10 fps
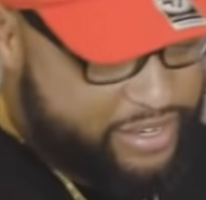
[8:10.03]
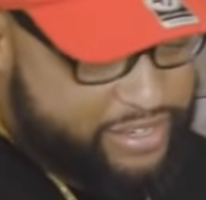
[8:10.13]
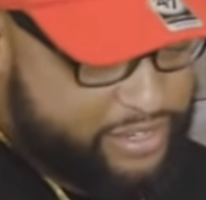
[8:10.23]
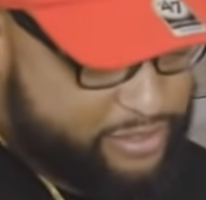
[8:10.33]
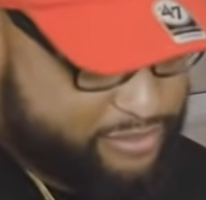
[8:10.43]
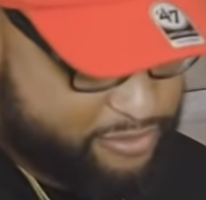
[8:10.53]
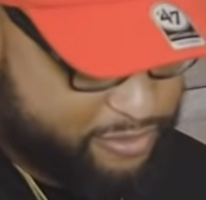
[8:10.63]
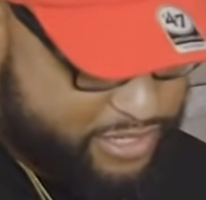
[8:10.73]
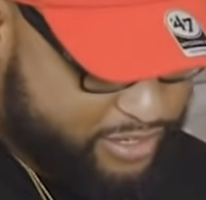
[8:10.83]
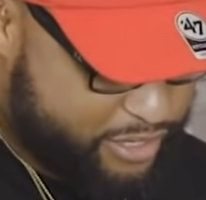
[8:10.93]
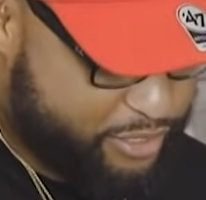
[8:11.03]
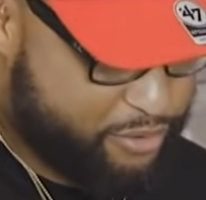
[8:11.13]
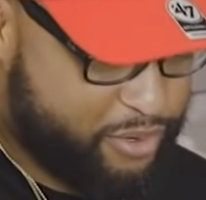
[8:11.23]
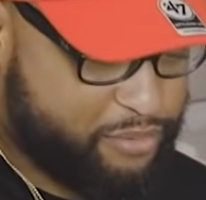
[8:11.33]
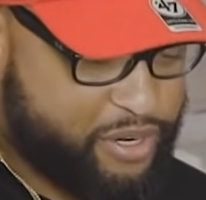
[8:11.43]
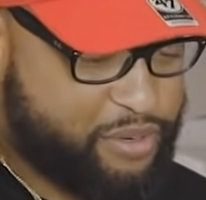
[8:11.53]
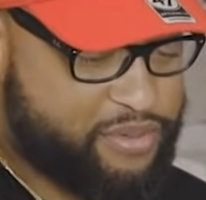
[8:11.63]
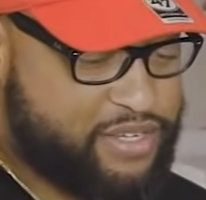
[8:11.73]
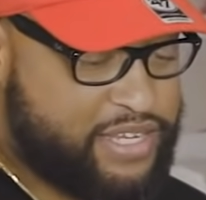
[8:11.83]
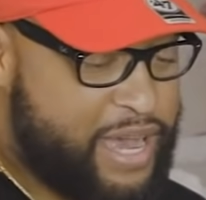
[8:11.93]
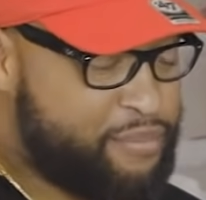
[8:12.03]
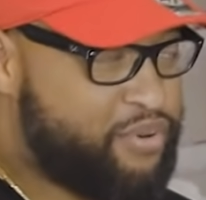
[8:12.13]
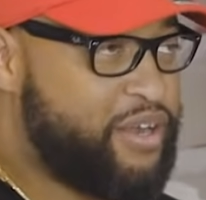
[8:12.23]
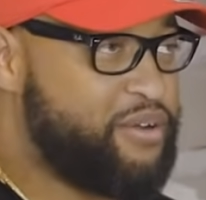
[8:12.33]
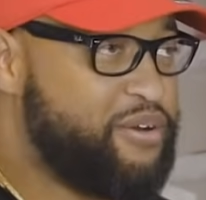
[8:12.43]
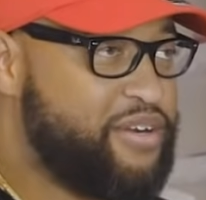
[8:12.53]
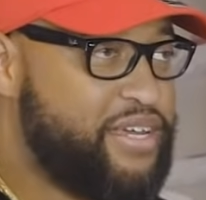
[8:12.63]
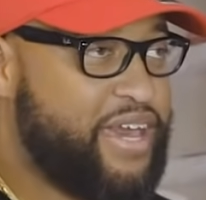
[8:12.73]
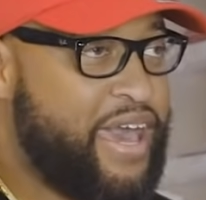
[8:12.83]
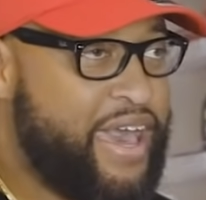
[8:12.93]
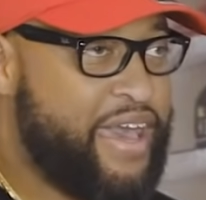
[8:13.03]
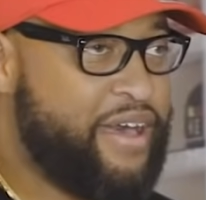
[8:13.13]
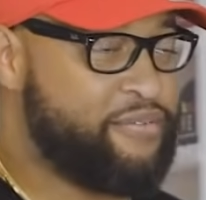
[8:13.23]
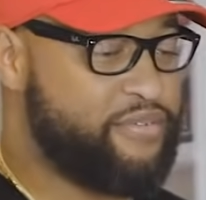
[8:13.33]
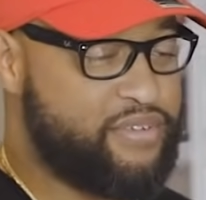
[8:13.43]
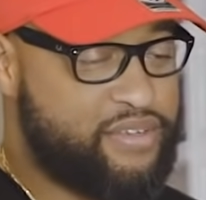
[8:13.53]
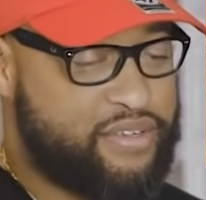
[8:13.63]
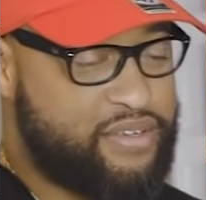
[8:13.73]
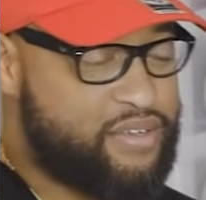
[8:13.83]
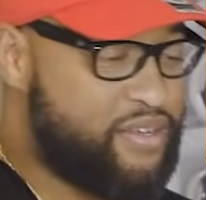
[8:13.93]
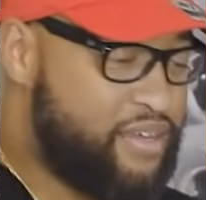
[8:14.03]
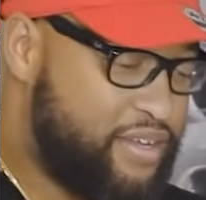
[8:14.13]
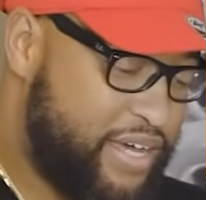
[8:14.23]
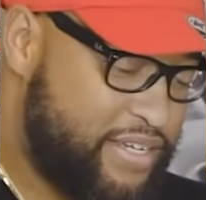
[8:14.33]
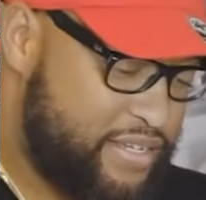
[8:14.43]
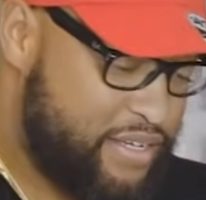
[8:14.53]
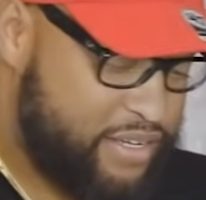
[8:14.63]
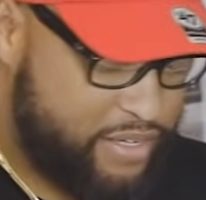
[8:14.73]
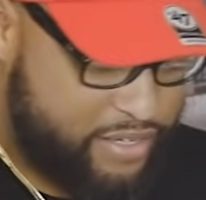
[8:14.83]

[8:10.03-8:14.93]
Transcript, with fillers: here was another one where it was a top priority to have, and that's the